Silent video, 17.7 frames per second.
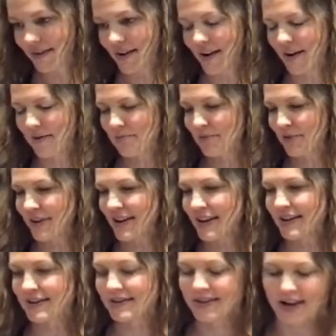I'm pretty
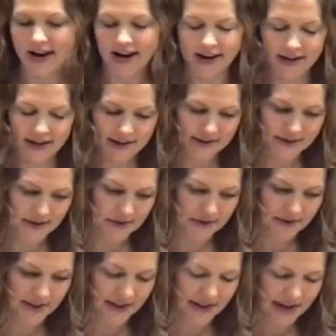excited.
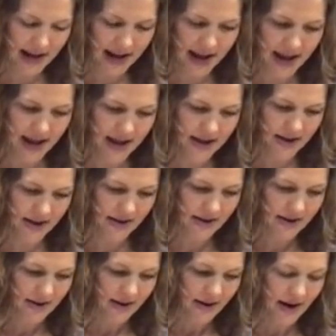So today,
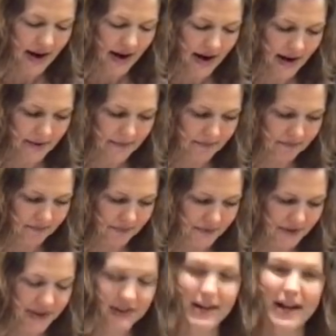I
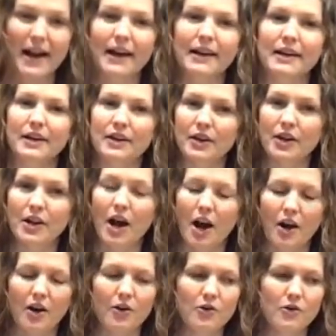didn't
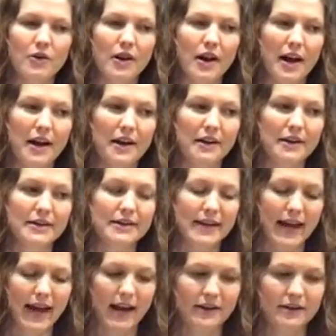go because
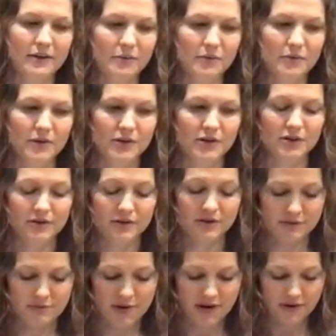I had to do
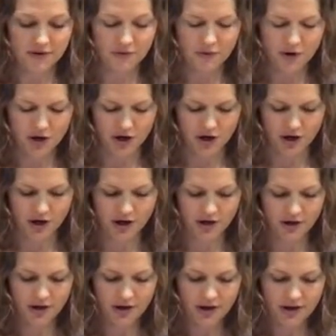some other work,
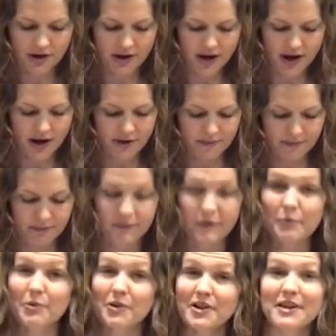the
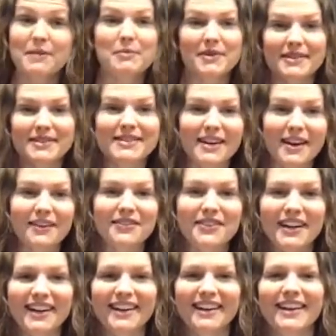bookkeeping stuff.
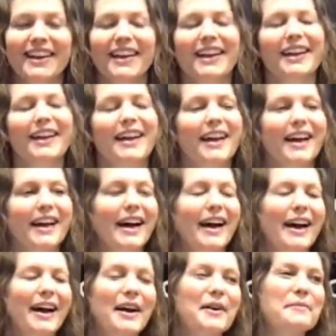
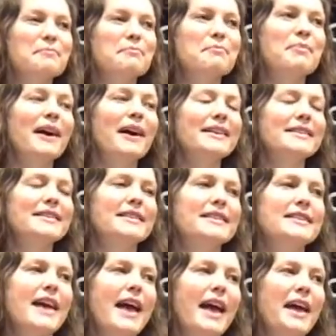But
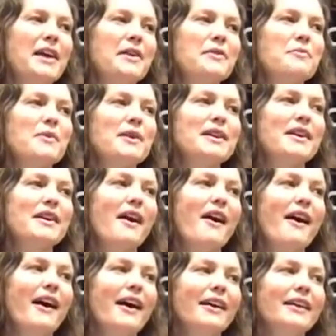today we
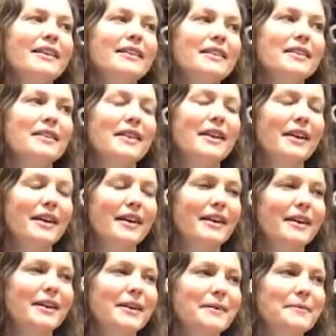got
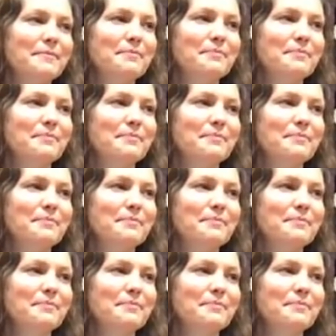the